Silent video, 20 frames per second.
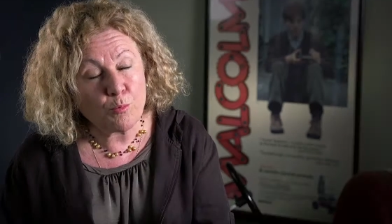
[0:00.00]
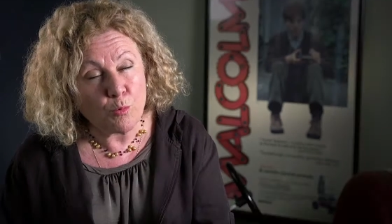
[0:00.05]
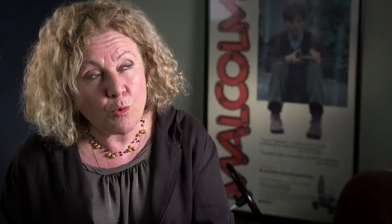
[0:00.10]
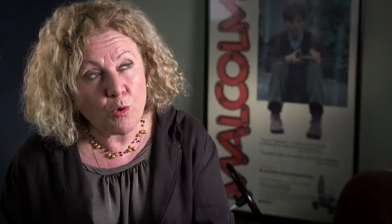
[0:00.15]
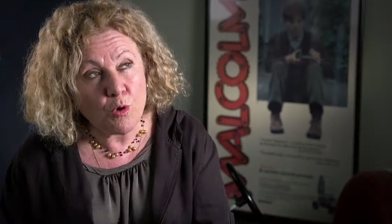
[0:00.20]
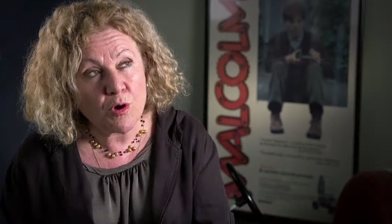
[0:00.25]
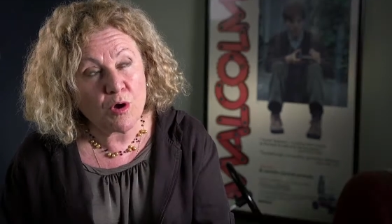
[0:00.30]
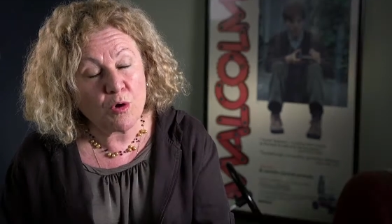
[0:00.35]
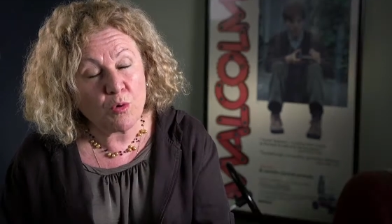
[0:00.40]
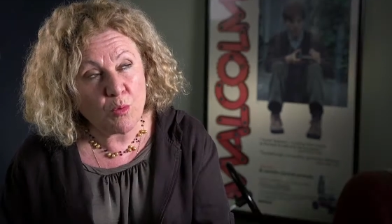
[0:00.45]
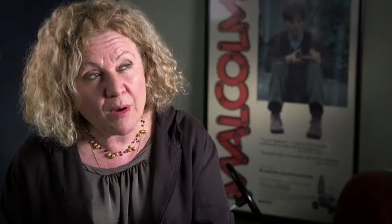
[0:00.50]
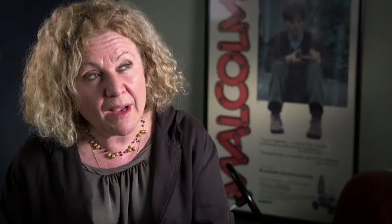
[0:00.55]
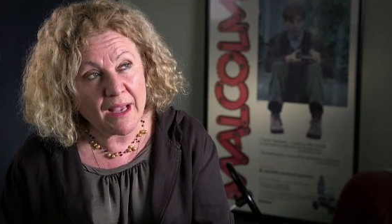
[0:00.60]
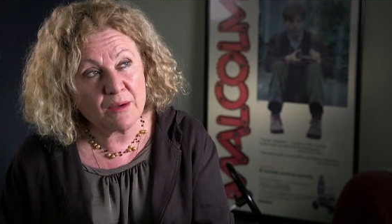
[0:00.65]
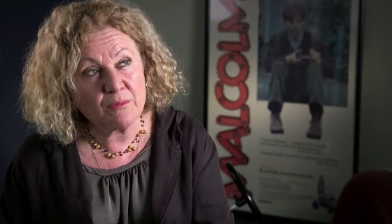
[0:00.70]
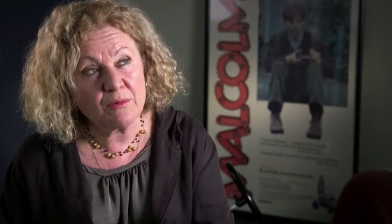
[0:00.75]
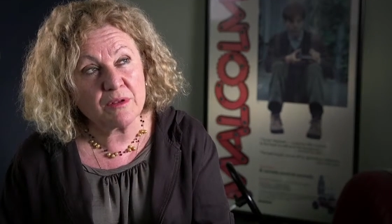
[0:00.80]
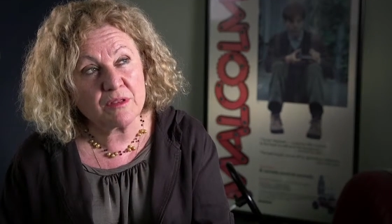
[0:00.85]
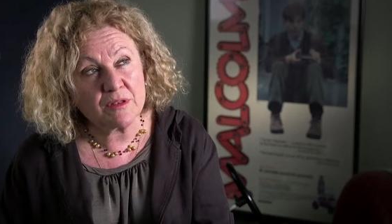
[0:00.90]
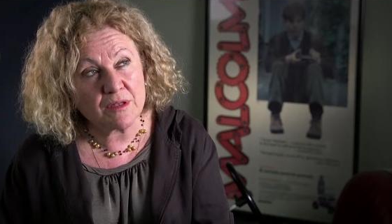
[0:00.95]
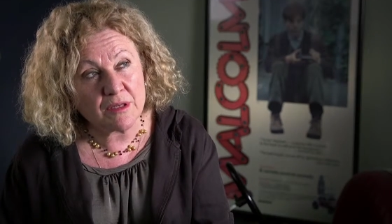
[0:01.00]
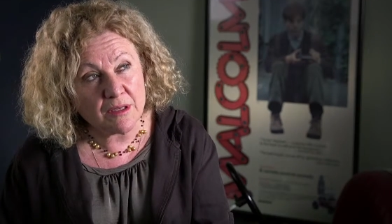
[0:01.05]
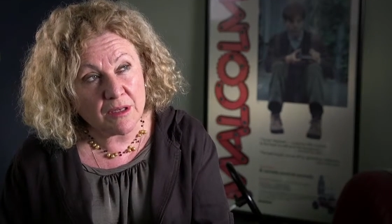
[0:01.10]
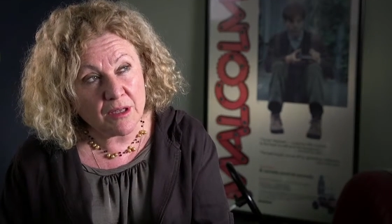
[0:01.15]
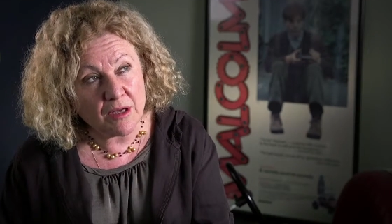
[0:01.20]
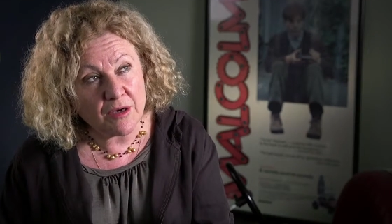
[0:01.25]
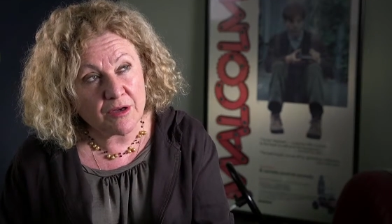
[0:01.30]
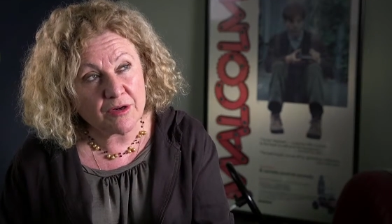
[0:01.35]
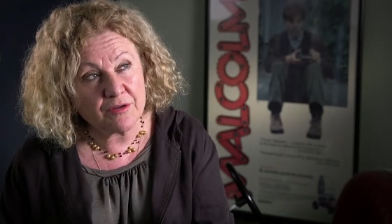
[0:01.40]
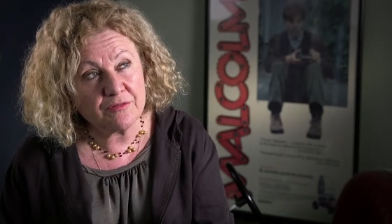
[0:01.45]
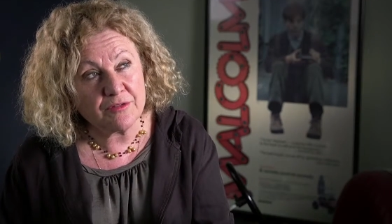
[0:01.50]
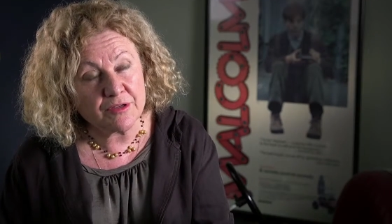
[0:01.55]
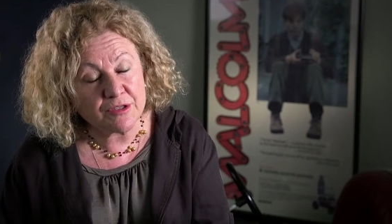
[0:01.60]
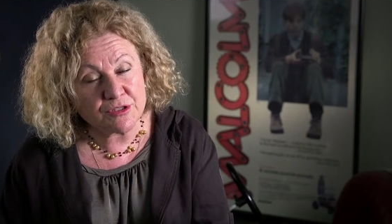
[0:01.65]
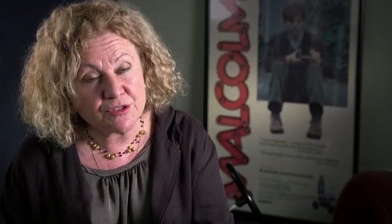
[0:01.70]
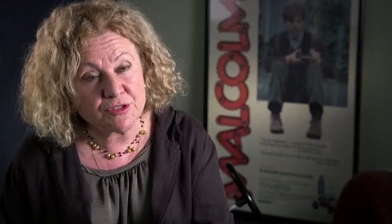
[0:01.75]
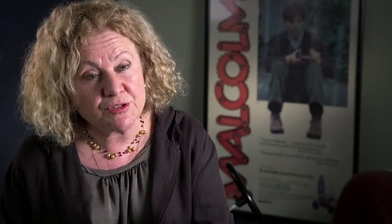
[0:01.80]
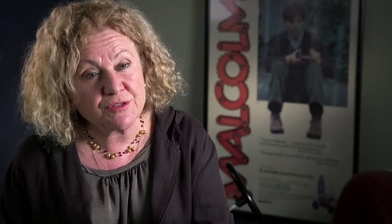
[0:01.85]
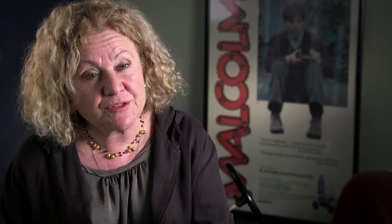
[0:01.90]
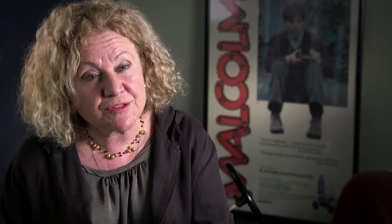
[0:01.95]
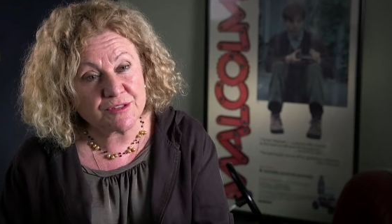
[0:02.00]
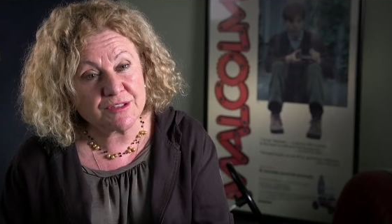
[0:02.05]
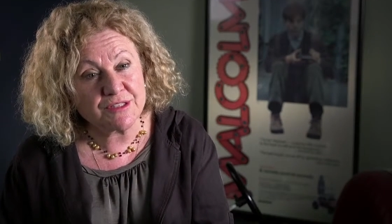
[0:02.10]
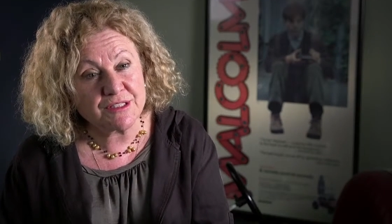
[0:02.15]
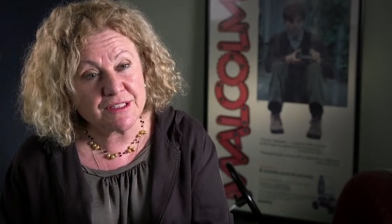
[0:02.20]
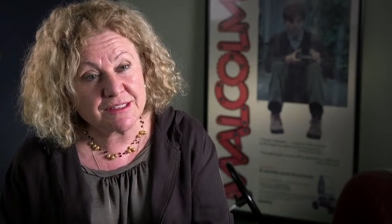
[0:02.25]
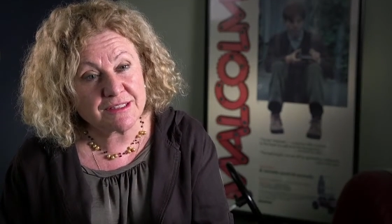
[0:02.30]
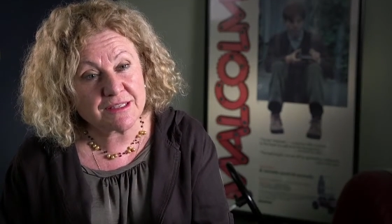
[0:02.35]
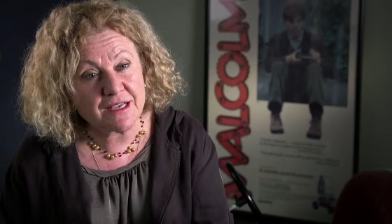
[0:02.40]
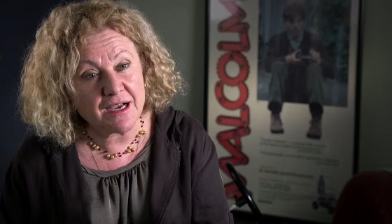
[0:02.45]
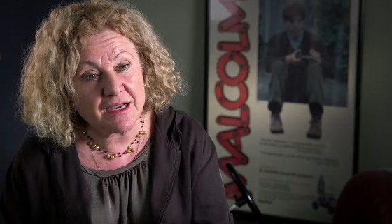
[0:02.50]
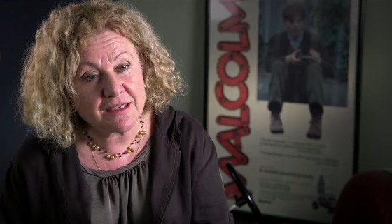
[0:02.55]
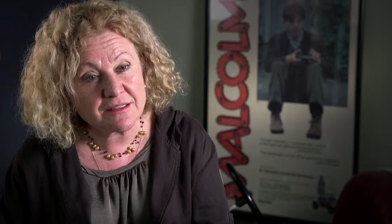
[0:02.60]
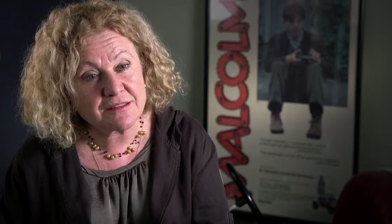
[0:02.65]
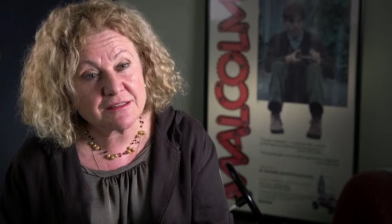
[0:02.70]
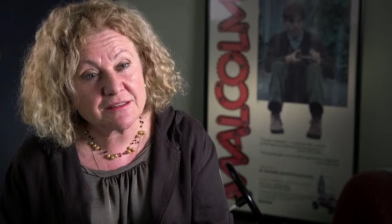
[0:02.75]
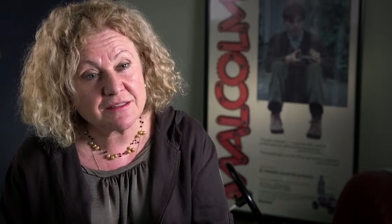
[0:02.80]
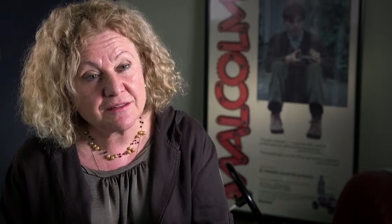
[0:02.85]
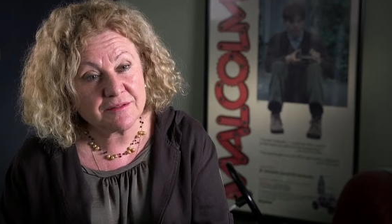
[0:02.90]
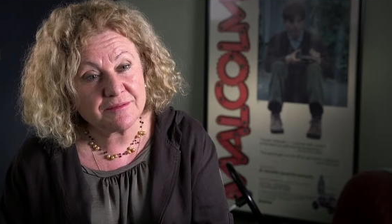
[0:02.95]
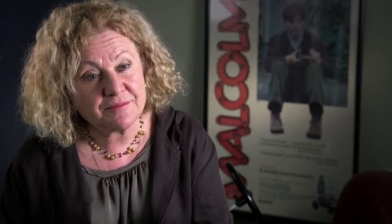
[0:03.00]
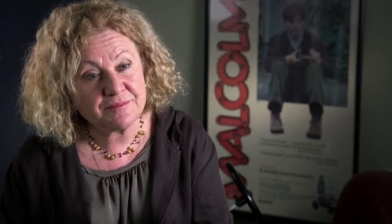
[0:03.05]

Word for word: walk away with a lot of issues to discuss.